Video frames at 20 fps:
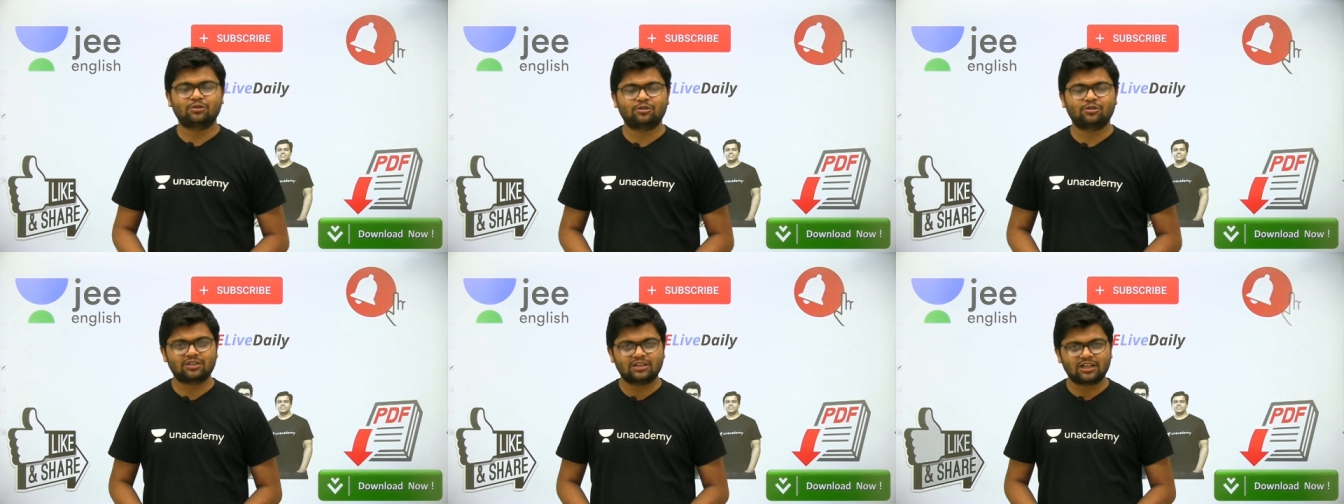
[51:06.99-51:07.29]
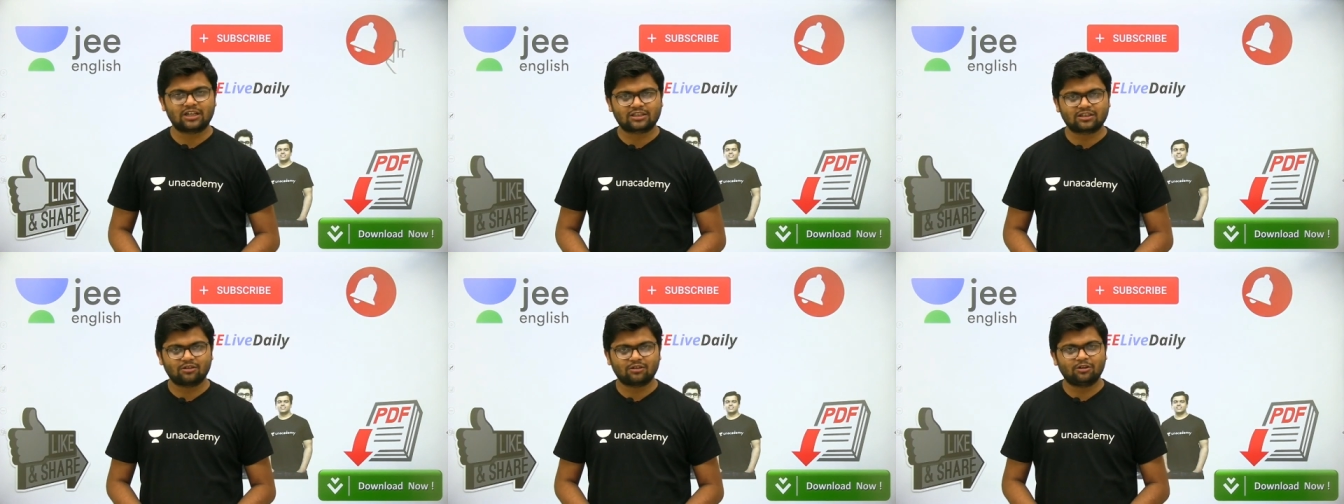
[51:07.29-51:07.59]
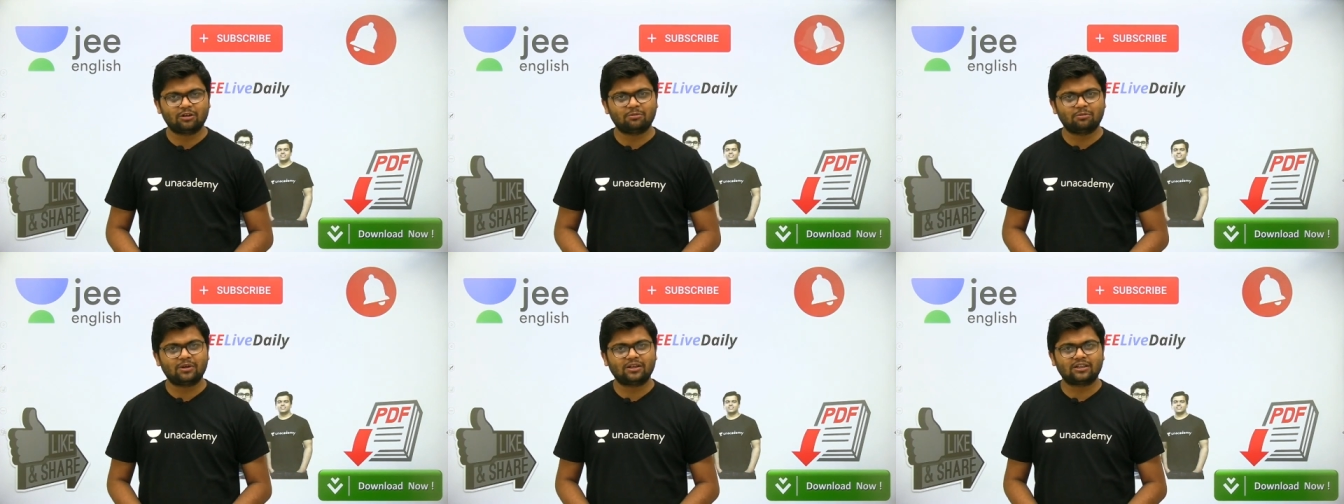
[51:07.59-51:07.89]
to this lecture
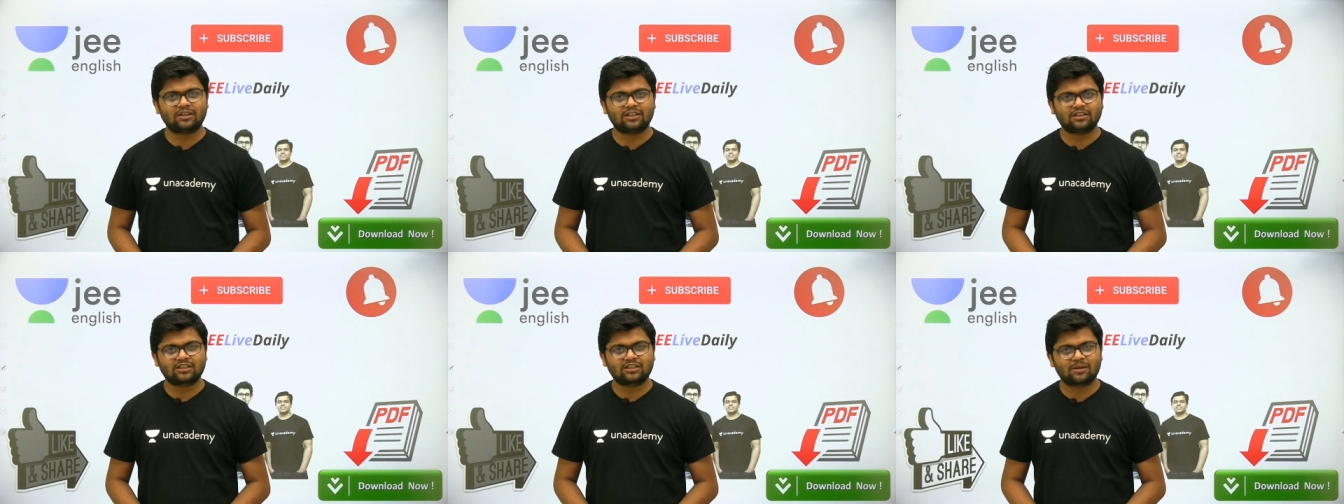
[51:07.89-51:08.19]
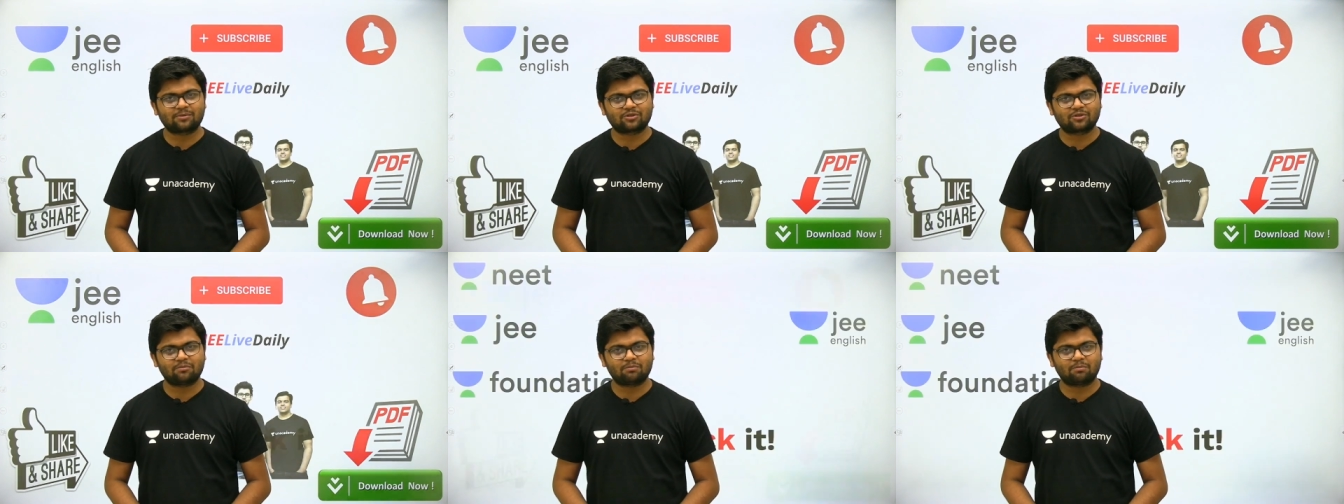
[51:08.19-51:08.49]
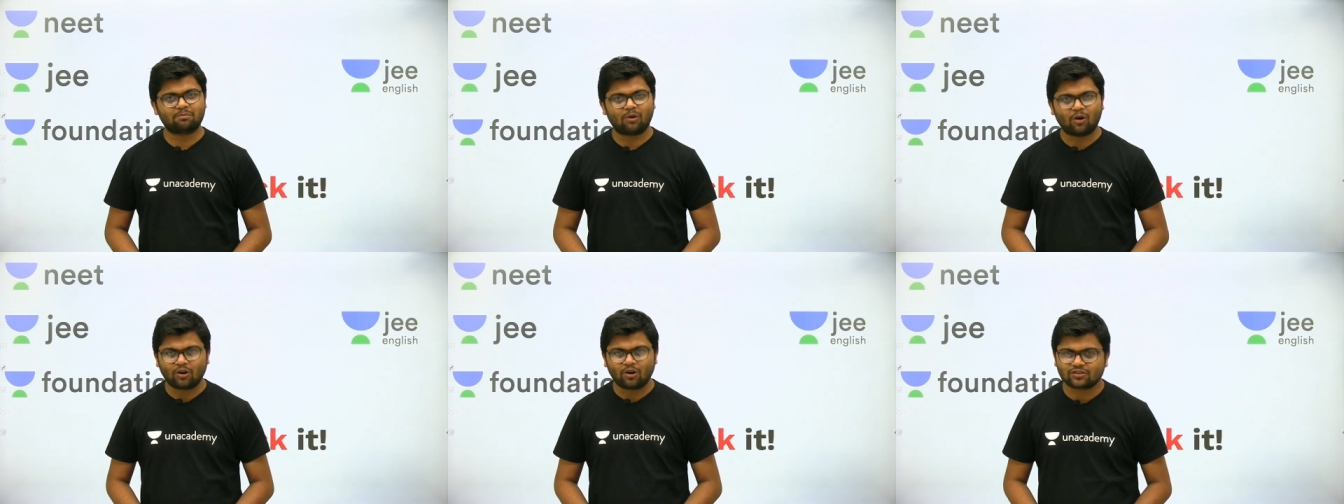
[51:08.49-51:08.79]
will be in the
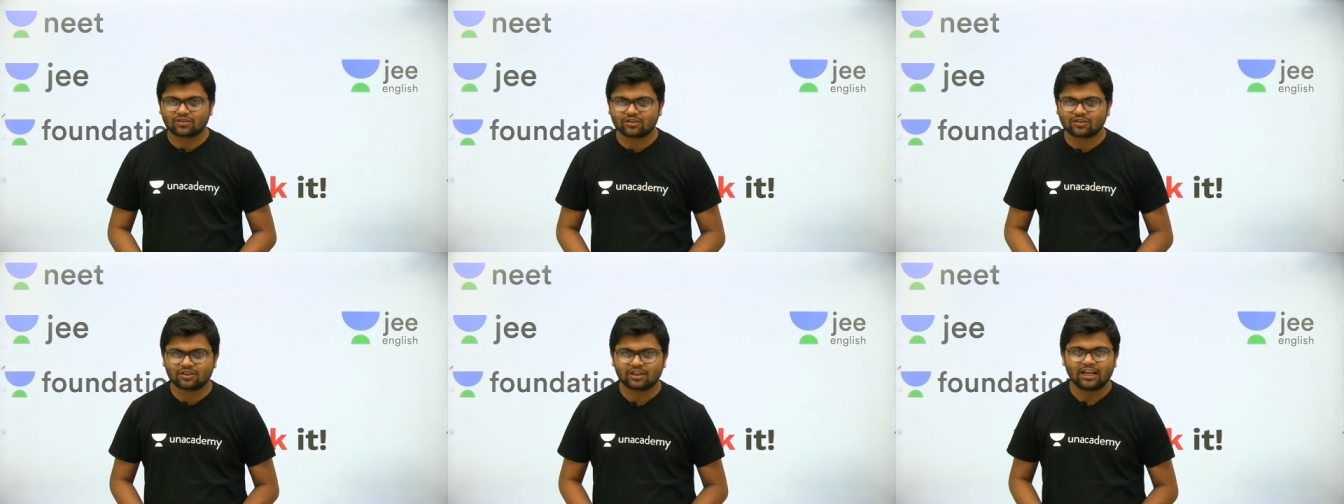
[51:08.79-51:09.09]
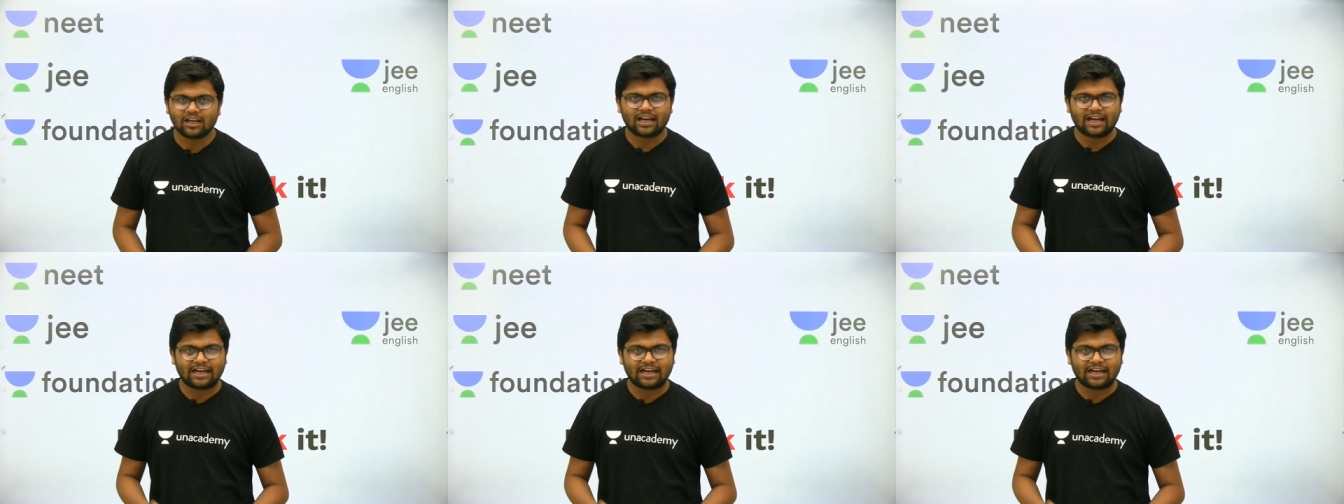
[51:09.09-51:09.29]
description box.